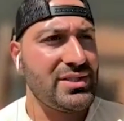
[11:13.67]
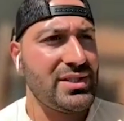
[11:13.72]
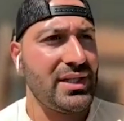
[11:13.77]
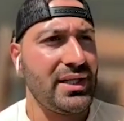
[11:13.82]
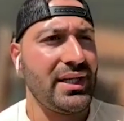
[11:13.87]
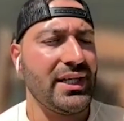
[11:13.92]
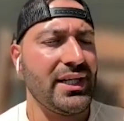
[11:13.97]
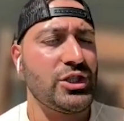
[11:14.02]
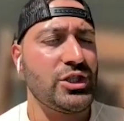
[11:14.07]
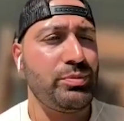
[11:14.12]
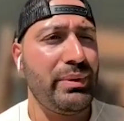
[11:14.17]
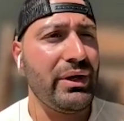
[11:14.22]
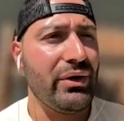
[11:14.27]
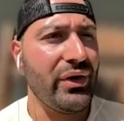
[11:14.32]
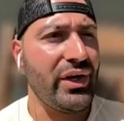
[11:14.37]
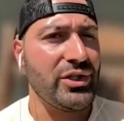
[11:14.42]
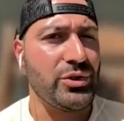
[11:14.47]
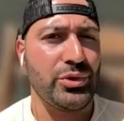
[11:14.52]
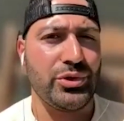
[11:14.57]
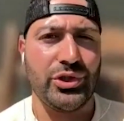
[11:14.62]
and
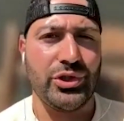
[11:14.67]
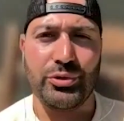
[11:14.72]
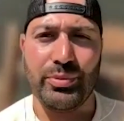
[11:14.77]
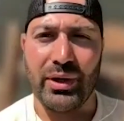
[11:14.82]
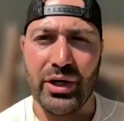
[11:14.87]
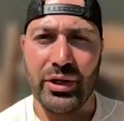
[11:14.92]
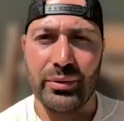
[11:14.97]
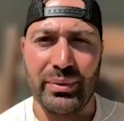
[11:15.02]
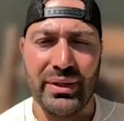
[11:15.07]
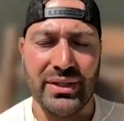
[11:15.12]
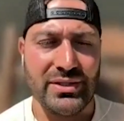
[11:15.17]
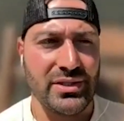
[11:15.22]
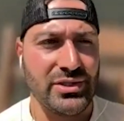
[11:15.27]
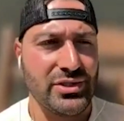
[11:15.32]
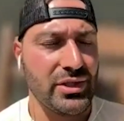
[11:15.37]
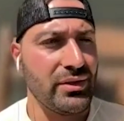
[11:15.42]
experience was a huge part of the business.